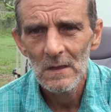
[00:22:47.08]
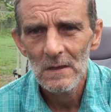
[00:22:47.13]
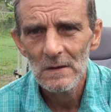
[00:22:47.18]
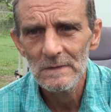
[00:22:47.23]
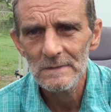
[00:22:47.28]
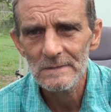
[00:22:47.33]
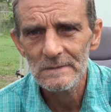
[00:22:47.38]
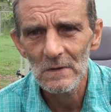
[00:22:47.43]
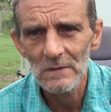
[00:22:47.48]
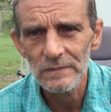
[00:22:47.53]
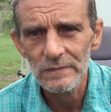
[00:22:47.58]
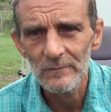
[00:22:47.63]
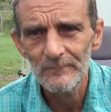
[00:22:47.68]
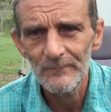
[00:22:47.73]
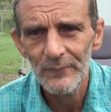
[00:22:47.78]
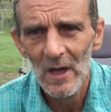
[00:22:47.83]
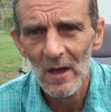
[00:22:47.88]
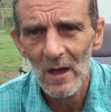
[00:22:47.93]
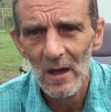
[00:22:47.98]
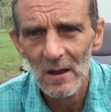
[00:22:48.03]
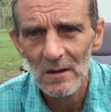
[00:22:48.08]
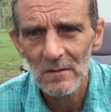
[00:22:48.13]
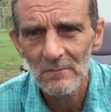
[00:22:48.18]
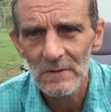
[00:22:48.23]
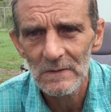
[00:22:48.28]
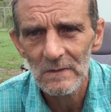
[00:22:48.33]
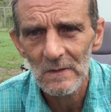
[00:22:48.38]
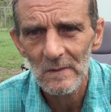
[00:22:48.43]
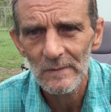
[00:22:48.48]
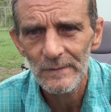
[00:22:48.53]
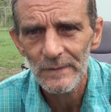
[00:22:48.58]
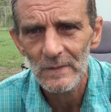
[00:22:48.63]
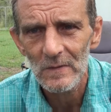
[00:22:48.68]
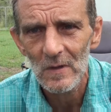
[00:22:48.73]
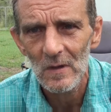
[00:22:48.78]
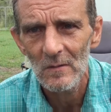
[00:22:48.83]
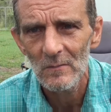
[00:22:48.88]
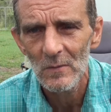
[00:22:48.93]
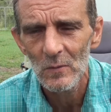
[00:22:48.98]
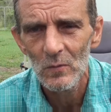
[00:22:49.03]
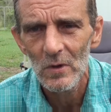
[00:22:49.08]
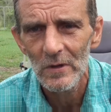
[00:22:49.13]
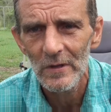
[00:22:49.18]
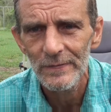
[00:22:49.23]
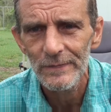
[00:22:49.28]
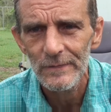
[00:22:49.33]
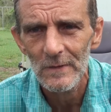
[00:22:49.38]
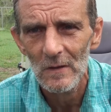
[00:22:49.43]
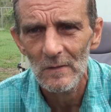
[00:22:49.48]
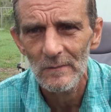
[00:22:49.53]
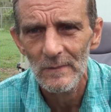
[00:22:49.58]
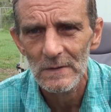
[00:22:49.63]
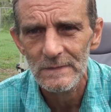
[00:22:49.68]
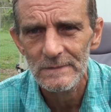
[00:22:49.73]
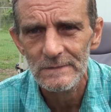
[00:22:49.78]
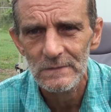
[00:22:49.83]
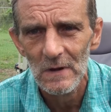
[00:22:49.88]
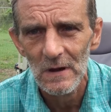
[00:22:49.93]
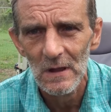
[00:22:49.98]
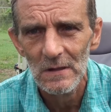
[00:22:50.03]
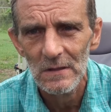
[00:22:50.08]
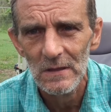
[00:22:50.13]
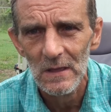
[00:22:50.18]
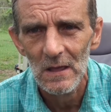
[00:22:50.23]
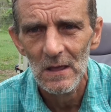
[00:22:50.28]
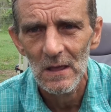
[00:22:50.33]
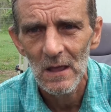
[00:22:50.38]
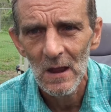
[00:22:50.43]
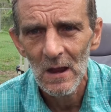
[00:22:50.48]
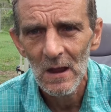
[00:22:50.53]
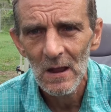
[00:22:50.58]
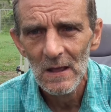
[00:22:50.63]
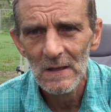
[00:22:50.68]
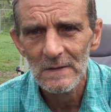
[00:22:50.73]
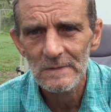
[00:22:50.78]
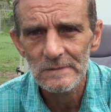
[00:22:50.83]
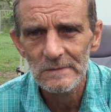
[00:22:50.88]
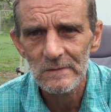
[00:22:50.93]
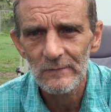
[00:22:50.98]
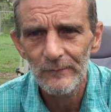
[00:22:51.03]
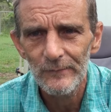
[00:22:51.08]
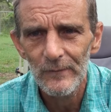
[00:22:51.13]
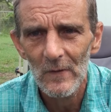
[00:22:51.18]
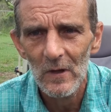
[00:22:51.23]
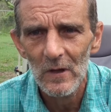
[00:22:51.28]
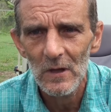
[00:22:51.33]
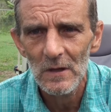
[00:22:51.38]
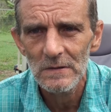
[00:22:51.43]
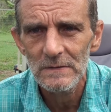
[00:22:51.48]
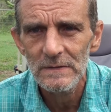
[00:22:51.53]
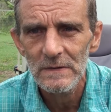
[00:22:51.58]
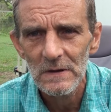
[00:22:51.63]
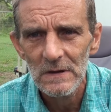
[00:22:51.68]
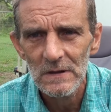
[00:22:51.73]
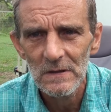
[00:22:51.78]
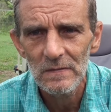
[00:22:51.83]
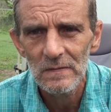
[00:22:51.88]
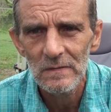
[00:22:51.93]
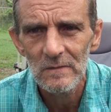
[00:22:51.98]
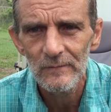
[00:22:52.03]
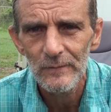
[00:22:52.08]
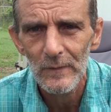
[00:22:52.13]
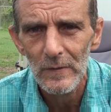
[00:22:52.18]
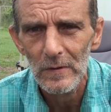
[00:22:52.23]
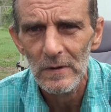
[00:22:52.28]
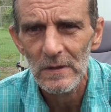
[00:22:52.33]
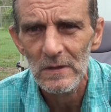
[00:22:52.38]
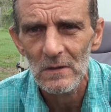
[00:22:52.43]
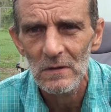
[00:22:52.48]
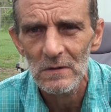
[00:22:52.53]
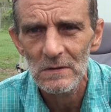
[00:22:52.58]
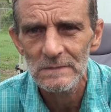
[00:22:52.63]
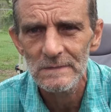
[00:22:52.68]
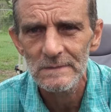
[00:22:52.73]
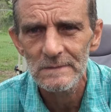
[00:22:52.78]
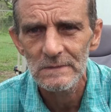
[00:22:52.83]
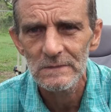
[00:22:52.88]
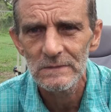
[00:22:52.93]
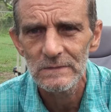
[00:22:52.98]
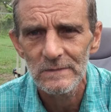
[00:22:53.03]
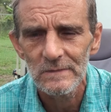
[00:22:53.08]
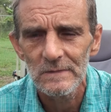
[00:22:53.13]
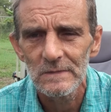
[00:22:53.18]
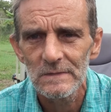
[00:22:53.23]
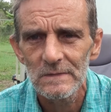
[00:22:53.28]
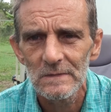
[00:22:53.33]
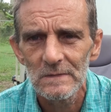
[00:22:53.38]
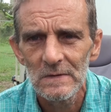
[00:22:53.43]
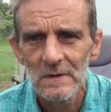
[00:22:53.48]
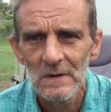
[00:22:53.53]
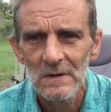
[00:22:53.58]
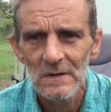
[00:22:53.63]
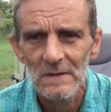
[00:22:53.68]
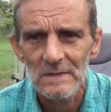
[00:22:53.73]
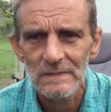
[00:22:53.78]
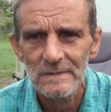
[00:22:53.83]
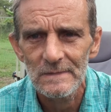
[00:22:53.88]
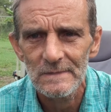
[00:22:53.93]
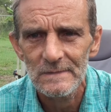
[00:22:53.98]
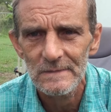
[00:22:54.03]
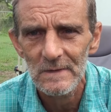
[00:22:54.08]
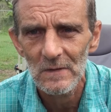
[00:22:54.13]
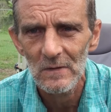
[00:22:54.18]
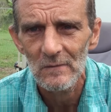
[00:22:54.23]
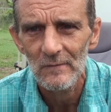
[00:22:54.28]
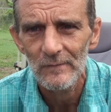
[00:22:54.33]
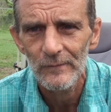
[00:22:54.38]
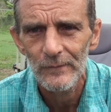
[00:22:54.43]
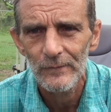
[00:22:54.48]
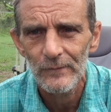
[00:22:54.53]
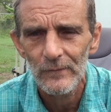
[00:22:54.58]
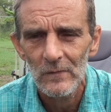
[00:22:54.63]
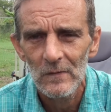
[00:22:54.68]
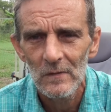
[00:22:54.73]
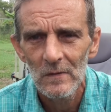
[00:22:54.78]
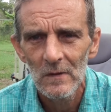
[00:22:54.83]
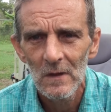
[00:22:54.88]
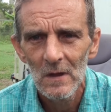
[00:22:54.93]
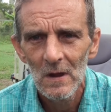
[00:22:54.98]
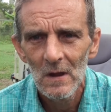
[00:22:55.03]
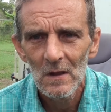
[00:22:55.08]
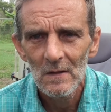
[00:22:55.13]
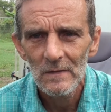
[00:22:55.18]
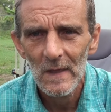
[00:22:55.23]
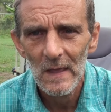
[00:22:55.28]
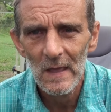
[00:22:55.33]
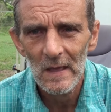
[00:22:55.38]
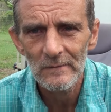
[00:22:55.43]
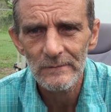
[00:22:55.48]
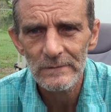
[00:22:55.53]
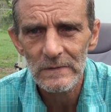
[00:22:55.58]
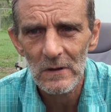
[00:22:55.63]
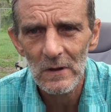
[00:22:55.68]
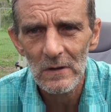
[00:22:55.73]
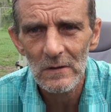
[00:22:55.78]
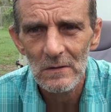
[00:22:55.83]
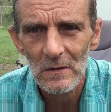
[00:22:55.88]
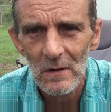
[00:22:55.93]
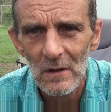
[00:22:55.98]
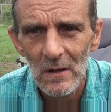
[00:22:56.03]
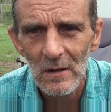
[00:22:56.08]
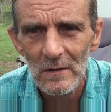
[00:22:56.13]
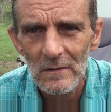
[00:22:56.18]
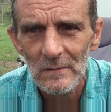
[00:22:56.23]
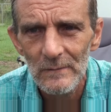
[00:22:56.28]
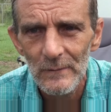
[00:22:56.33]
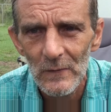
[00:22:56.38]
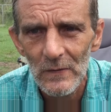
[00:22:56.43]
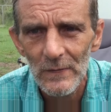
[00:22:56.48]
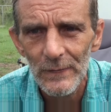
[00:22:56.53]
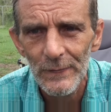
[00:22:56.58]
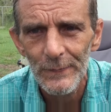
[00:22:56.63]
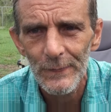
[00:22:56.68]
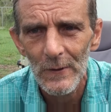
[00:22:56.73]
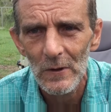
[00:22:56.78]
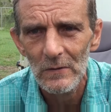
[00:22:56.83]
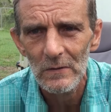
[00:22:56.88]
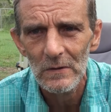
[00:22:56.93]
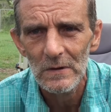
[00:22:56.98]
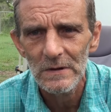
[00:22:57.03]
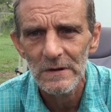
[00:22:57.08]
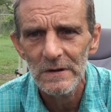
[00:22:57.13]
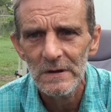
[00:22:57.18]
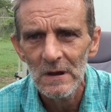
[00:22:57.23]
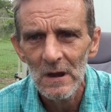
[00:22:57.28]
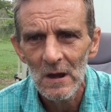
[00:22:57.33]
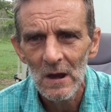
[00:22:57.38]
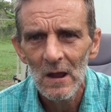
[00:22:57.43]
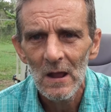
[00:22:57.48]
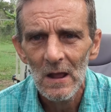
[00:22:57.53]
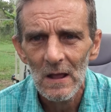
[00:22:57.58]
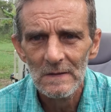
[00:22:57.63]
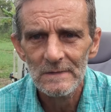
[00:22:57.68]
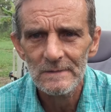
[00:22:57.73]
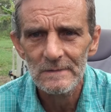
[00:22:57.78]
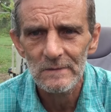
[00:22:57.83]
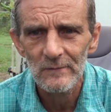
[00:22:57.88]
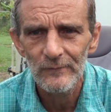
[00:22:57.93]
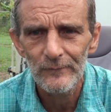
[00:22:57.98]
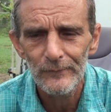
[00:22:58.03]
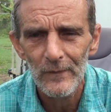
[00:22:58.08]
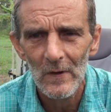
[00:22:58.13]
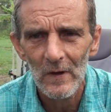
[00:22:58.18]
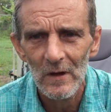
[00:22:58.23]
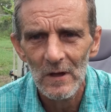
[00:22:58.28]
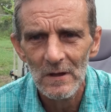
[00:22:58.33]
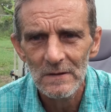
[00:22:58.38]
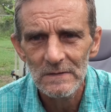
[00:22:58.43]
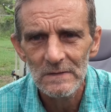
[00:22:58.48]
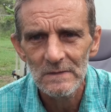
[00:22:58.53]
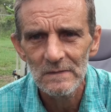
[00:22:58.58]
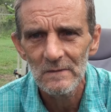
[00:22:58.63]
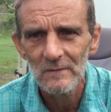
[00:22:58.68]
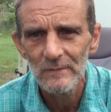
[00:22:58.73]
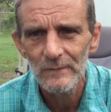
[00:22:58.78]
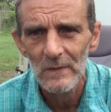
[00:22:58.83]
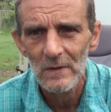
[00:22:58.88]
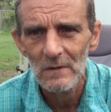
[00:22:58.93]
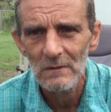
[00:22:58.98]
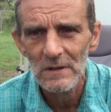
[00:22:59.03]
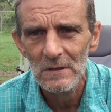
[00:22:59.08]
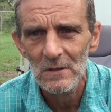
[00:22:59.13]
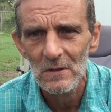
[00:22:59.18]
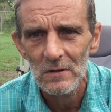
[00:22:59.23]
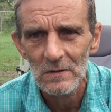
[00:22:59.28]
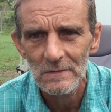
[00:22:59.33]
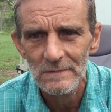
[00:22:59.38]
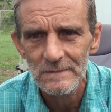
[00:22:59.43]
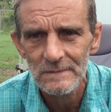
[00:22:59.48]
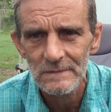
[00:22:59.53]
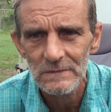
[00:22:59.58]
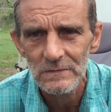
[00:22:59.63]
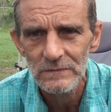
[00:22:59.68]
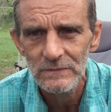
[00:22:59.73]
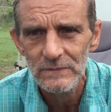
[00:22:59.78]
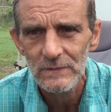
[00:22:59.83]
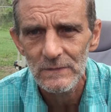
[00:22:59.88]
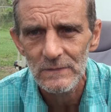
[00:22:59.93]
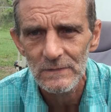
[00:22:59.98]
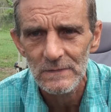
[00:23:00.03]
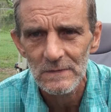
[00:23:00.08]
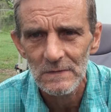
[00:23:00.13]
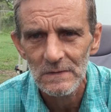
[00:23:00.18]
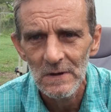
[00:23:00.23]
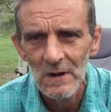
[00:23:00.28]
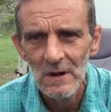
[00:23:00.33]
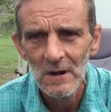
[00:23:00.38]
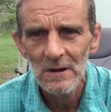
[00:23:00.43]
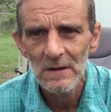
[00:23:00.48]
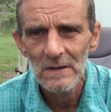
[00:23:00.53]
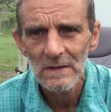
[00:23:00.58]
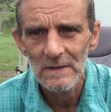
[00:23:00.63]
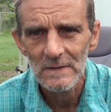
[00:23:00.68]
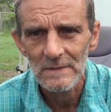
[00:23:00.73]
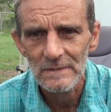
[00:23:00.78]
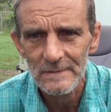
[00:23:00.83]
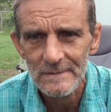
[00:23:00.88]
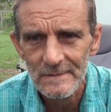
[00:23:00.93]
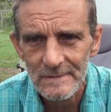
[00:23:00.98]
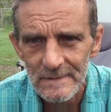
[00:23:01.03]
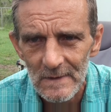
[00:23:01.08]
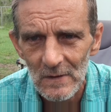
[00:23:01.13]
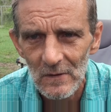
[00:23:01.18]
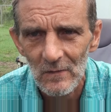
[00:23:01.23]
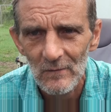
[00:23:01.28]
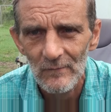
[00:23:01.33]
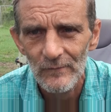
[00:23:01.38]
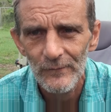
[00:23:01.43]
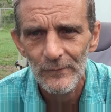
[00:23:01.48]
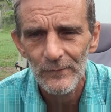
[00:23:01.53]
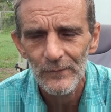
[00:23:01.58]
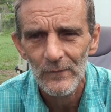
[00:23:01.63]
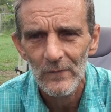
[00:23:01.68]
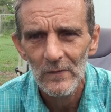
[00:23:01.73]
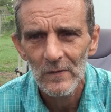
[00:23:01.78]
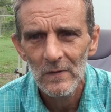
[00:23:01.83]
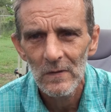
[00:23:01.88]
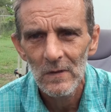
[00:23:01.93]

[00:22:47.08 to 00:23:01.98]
It is not the Parliament of the Commonwealth of Australia as defined in the very Constitution itself. They have no line of authority as defined in the very Constitution itself.